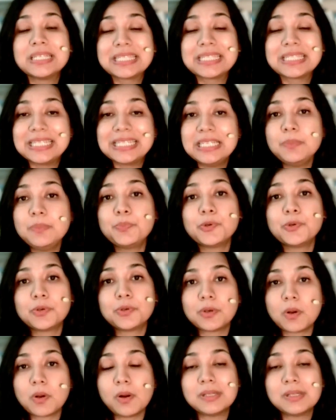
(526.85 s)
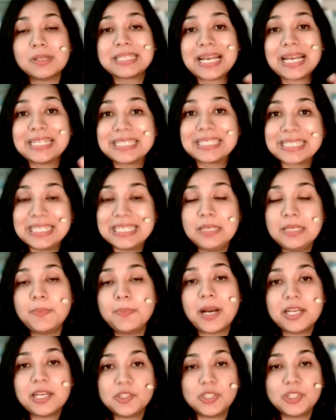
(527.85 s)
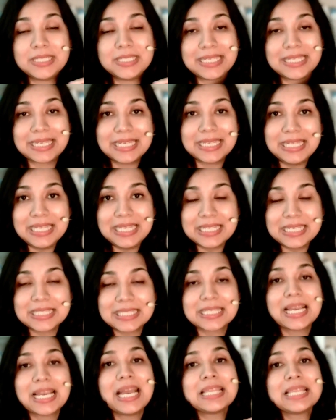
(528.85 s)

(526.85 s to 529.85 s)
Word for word: sleep protocols and sleep hygiene techniques